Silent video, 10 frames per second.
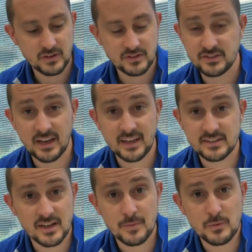second
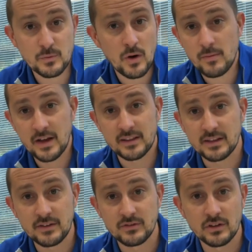time your robot
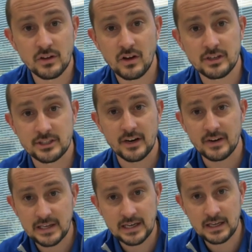leaves the launch
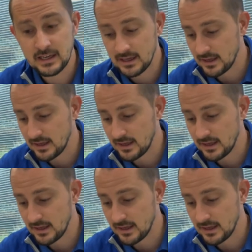area,